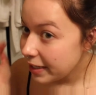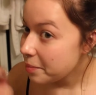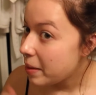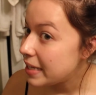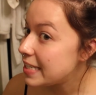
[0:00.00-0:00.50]

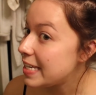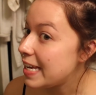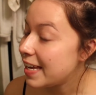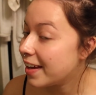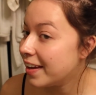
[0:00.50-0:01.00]
little
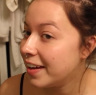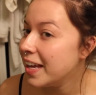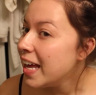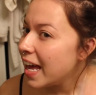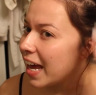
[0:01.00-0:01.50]
bundie. And
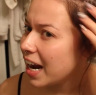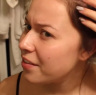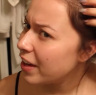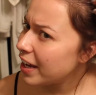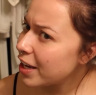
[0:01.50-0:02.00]
I
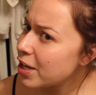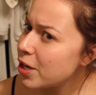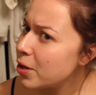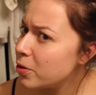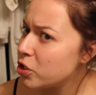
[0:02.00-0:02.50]
have like a
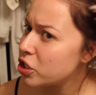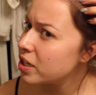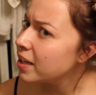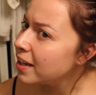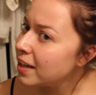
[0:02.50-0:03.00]

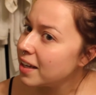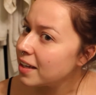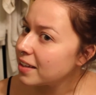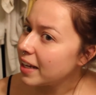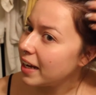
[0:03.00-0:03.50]
huge
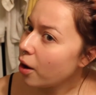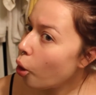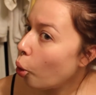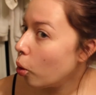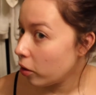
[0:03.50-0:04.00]

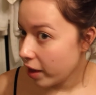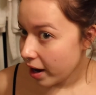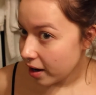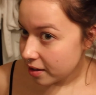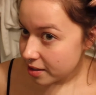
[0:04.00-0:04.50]
hole
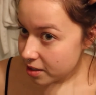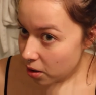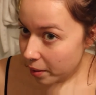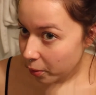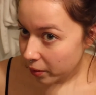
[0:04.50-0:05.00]
there, so
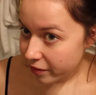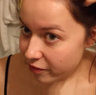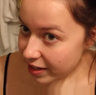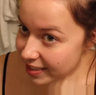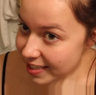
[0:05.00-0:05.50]
I'm going to
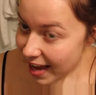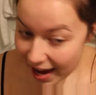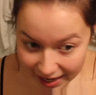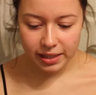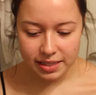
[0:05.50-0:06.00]
fix
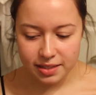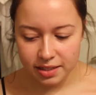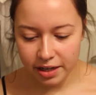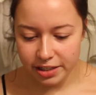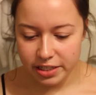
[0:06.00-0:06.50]
that. Let's
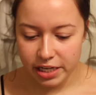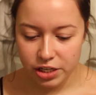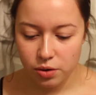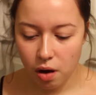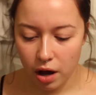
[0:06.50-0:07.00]

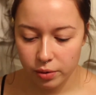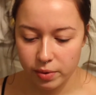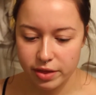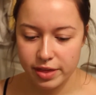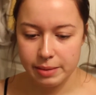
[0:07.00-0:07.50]
continue on
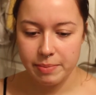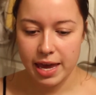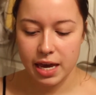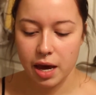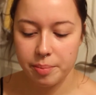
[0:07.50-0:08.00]
with the
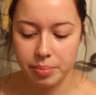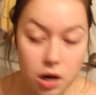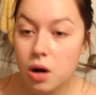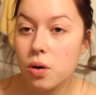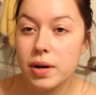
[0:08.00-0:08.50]
makeup.
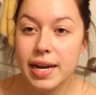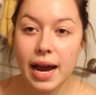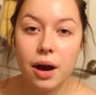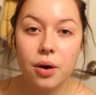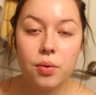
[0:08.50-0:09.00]
So
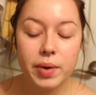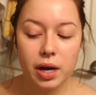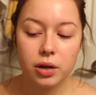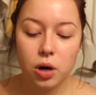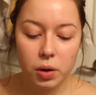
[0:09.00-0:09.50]
now
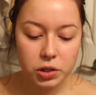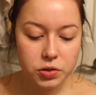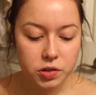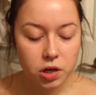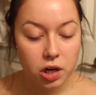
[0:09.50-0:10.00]
we are going
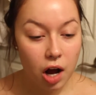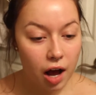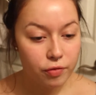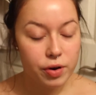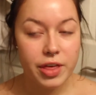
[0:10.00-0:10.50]
to start
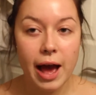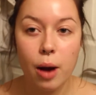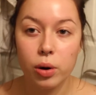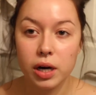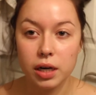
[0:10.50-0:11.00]
off with
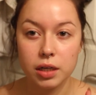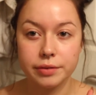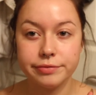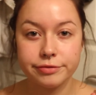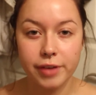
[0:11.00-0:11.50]

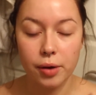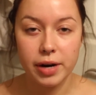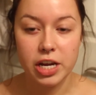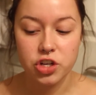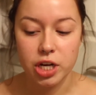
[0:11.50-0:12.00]
our
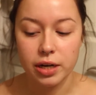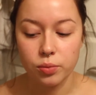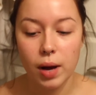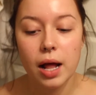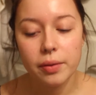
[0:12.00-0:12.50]

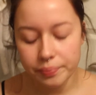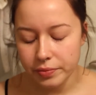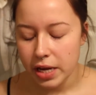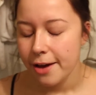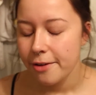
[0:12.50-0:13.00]
foundation. Well,
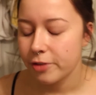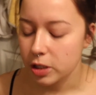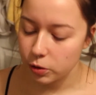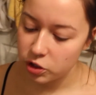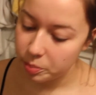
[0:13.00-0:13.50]

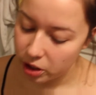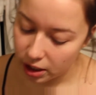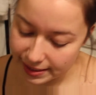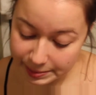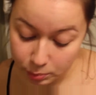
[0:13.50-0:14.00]
first we should put
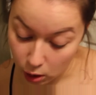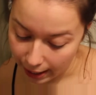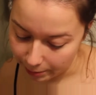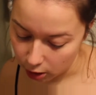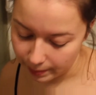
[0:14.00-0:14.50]
on some
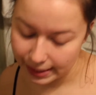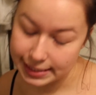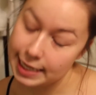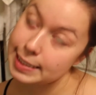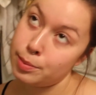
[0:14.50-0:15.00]
primer
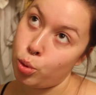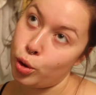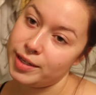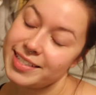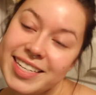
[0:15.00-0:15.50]
because that's
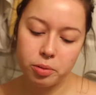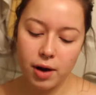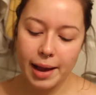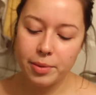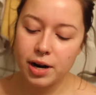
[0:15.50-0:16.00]
important. For
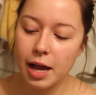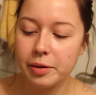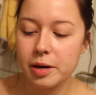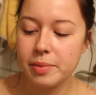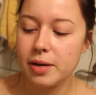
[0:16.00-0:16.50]
primer, I'm
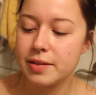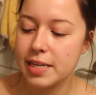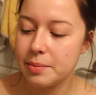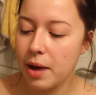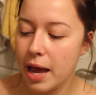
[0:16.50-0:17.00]
going to be
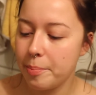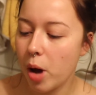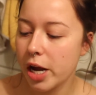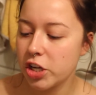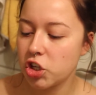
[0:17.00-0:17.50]
using my
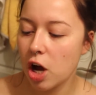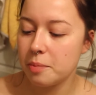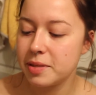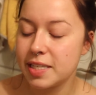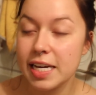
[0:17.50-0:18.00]
Body
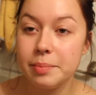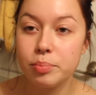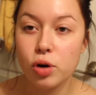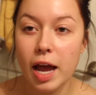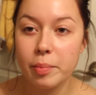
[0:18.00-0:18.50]
Shop Skin
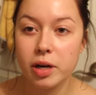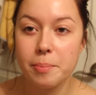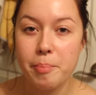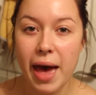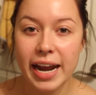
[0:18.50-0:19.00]

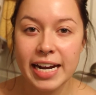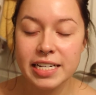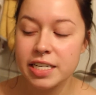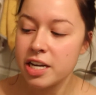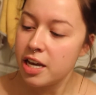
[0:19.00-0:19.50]
Primer
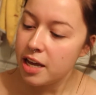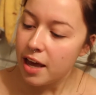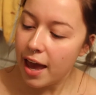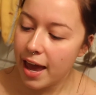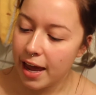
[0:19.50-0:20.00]
Matte It,
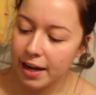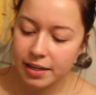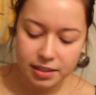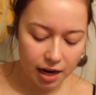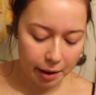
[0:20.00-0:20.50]

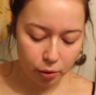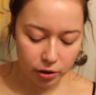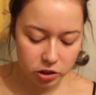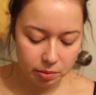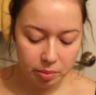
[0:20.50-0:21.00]
and I'm
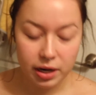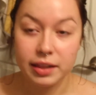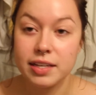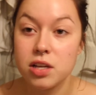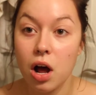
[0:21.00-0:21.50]
going to be
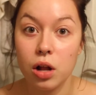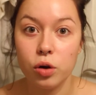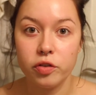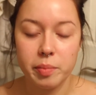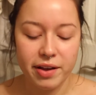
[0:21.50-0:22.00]
putting this all
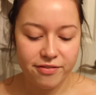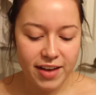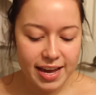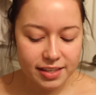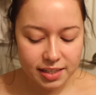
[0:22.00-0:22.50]
over my
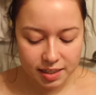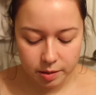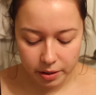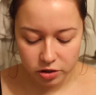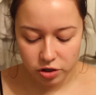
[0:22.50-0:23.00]
face and
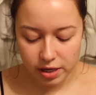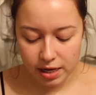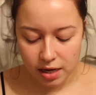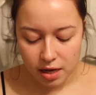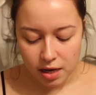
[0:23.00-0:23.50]

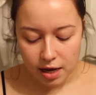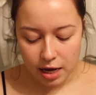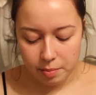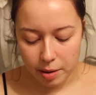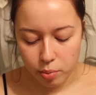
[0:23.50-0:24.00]
especially
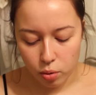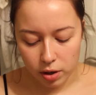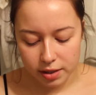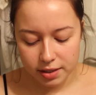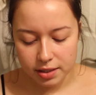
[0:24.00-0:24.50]
in my
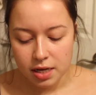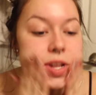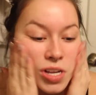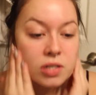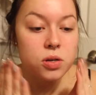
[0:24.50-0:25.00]
pores.
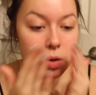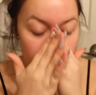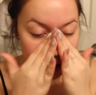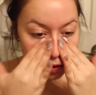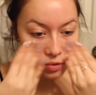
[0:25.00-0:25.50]
It's also
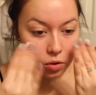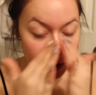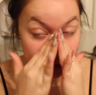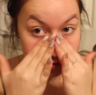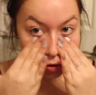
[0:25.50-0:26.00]

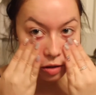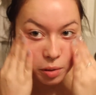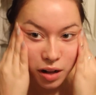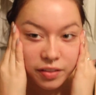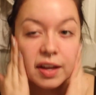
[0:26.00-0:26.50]
quite
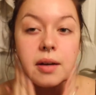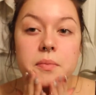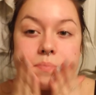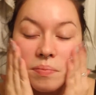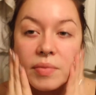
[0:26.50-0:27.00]
affordable than